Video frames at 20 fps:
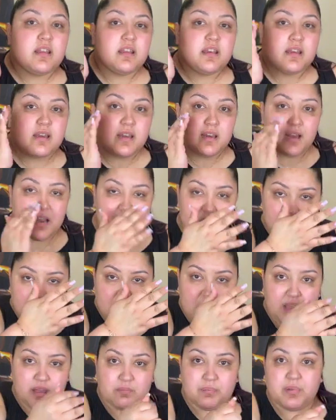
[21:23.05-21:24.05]
Now I
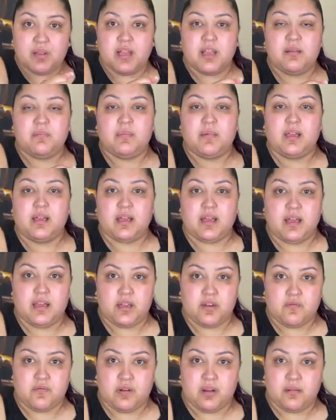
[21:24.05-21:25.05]
apply my eye
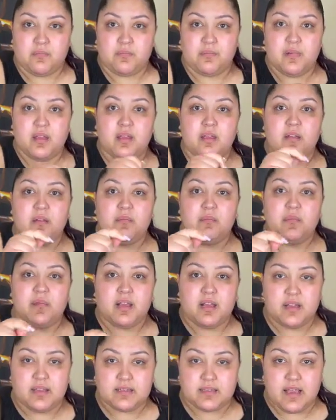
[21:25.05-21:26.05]
cream
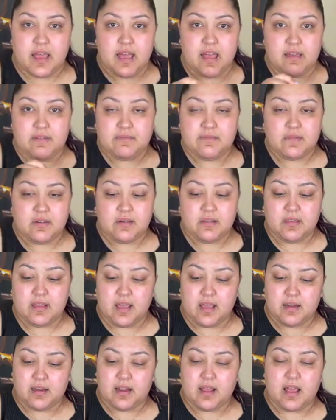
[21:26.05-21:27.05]
because after
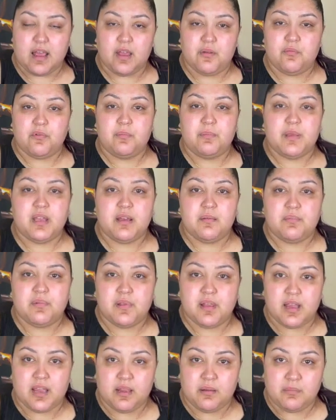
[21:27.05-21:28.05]
that I will be
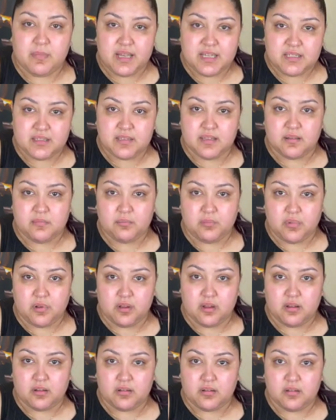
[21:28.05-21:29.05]
applying my sunblock.